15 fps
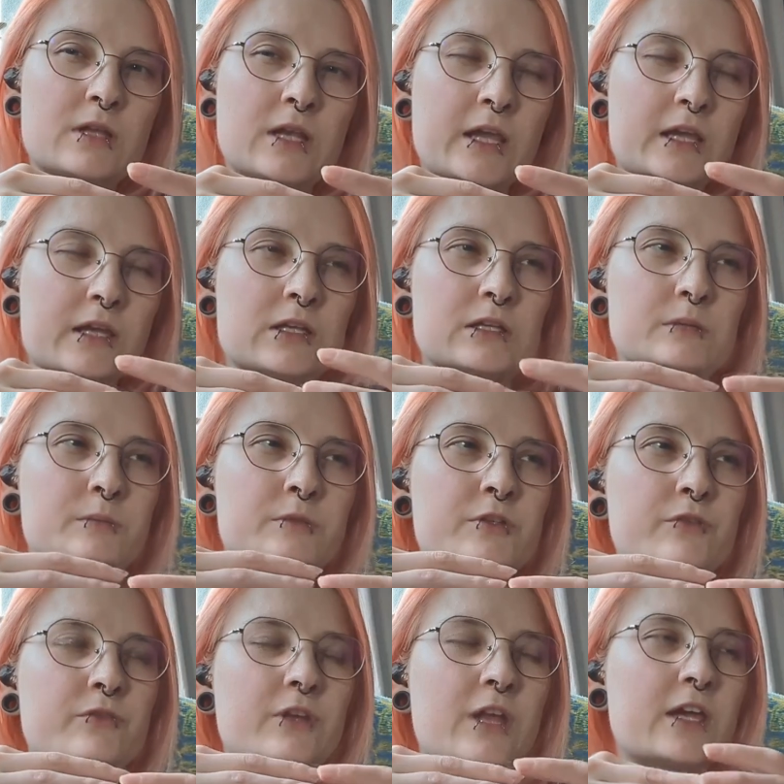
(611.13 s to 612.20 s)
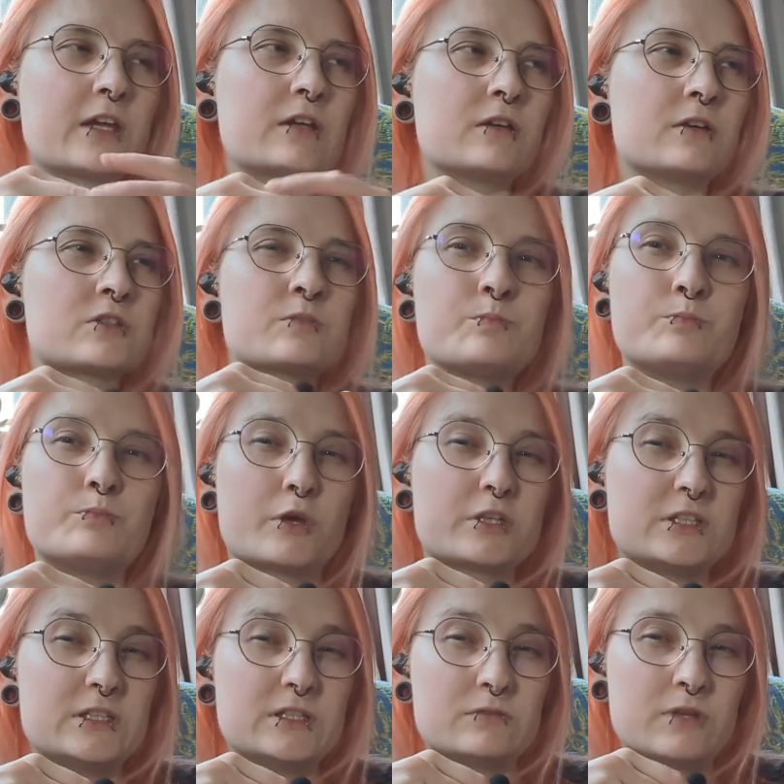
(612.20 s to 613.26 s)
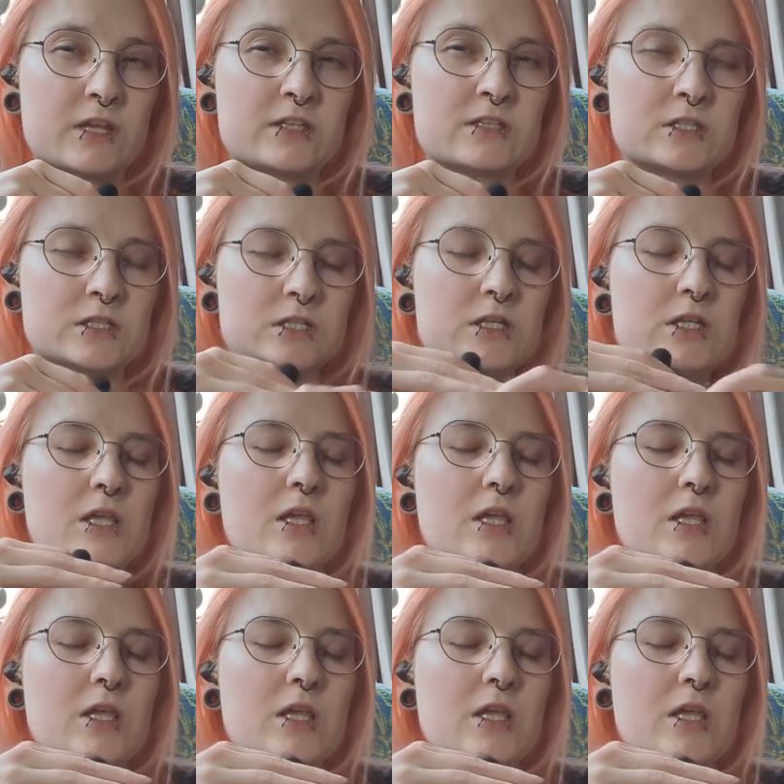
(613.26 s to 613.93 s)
like a little bit of like a spotty narrator.